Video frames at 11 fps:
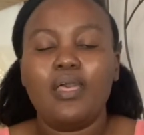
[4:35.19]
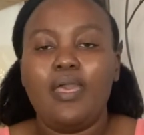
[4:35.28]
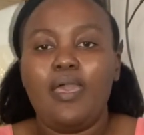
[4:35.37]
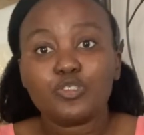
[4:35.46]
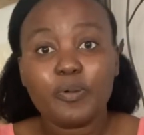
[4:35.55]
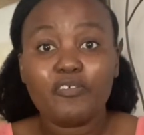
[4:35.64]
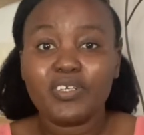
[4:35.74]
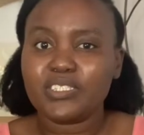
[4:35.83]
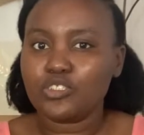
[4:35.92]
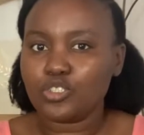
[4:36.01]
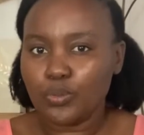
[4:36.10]
The
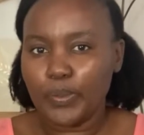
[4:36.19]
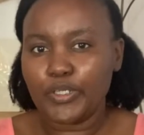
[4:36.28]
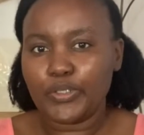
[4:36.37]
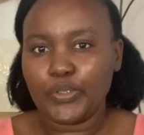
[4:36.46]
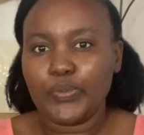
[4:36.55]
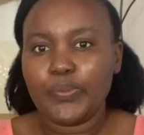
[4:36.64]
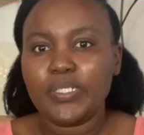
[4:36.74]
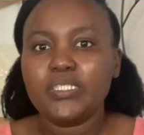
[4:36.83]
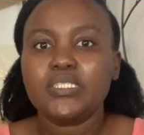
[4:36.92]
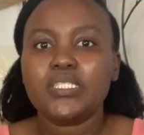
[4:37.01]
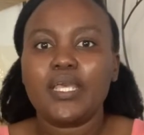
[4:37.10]
supervisor took my
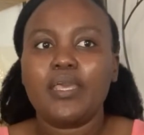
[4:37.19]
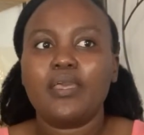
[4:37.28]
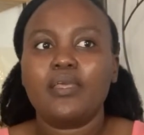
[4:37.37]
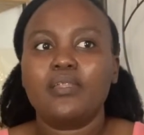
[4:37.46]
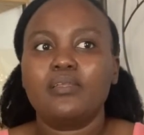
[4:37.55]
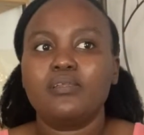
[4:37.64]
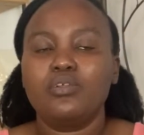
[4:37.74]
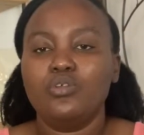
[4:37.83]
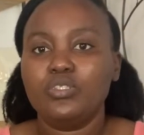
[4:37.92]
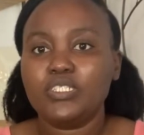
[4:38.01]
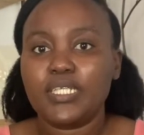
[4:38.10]
documents and
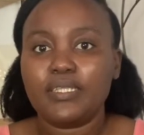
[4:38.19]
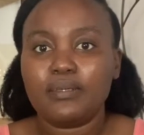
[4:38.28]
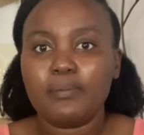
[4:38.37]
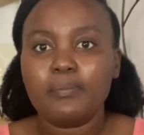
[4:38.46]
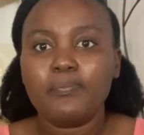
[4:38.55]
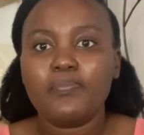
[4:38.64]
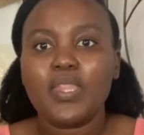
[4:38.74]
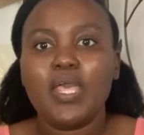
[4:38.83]
looked at them.